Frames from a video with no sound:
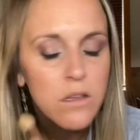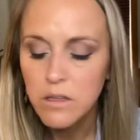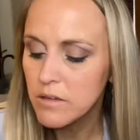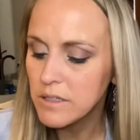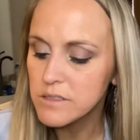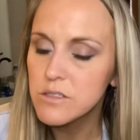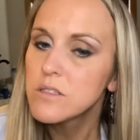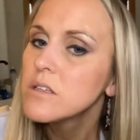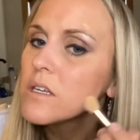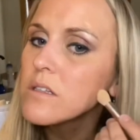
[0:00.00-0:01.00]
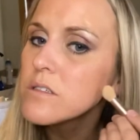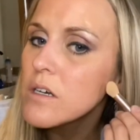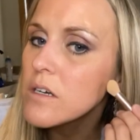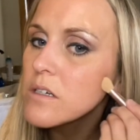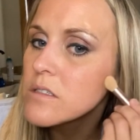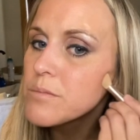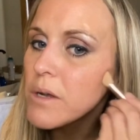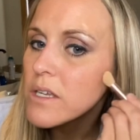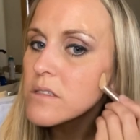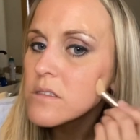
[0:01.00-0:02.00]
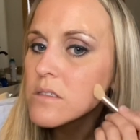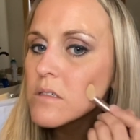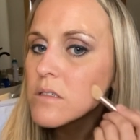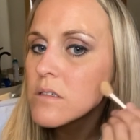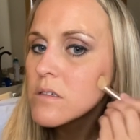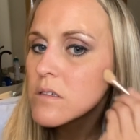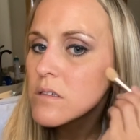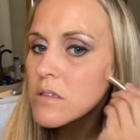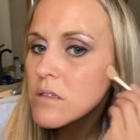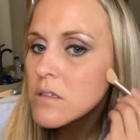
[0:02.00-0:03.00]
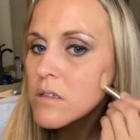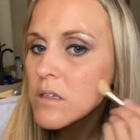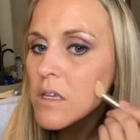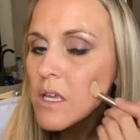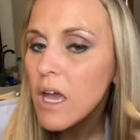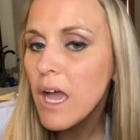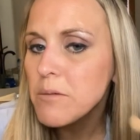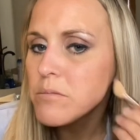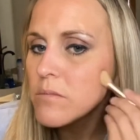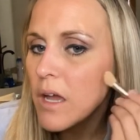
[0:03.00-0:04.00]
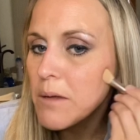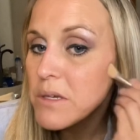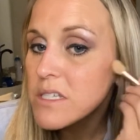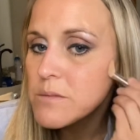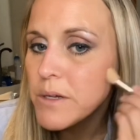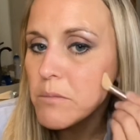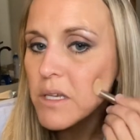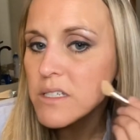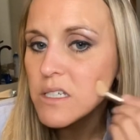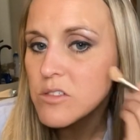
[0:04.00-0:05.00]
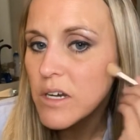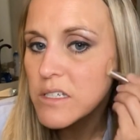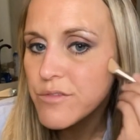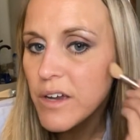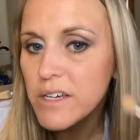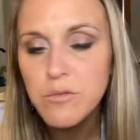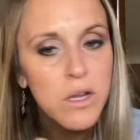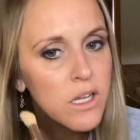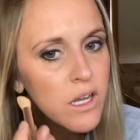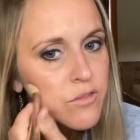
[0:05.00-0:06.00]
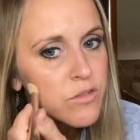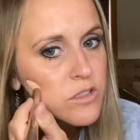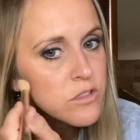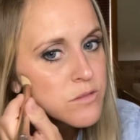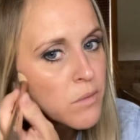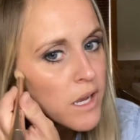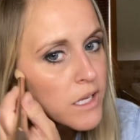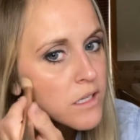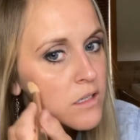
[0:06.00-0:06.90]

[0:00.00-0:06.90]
These little darker spots. I'm experimenting, trying to find what covers my,